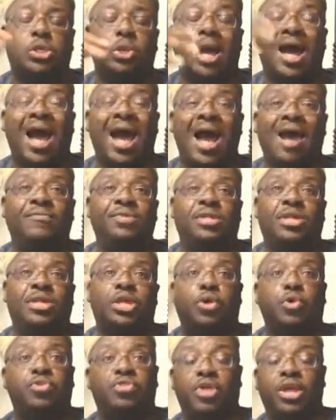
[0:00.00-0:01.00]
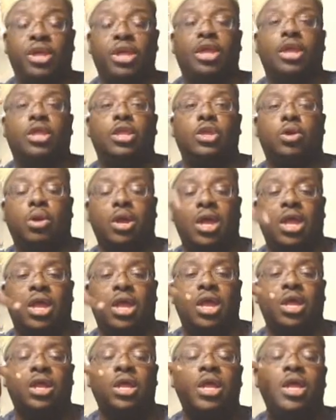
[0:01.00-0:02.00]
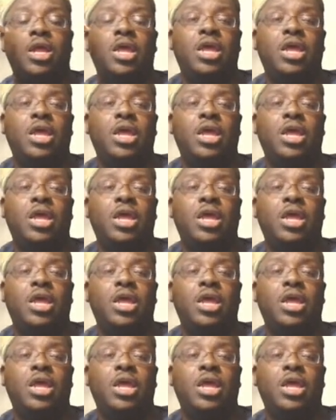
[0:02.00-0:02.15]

So obviously you're thinking in your head,